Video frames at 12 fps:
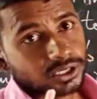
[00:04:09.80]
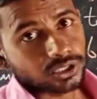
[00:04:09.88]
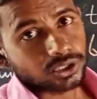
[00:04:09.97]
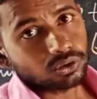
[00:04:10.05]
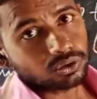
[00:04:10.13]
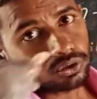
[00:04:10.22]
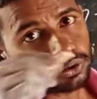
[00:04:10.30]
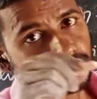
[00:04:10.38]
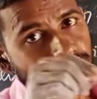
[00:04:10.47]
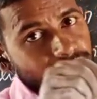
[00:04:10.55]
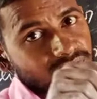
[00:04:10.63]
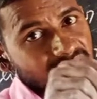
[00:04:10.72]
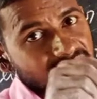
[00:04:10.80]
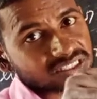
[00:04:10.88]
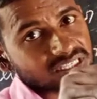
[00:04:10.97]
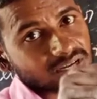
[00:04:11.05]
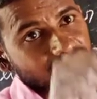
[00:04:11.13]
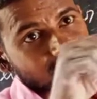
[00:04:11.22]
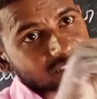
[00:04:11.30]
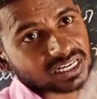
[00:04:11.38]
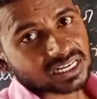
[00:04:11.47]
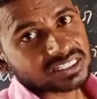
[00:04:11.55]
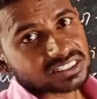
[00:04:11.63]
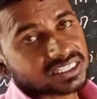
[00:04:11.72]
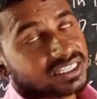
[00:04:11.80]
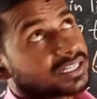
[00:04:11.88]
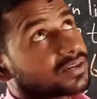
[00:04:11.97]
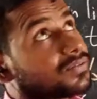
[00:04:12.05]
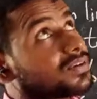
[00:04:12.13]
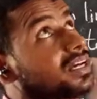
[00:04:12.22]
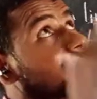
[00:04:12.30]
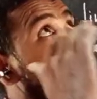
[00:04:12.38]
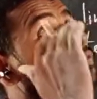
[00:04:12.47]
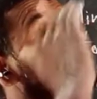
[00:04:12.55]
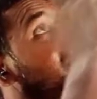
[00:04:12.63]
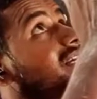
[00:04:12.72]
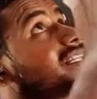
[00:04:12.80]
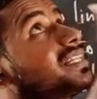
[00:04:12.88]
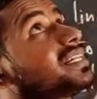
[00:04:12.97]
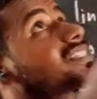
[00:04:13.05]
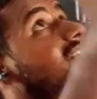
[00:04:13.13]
due to refraction of star's light, we are feeling that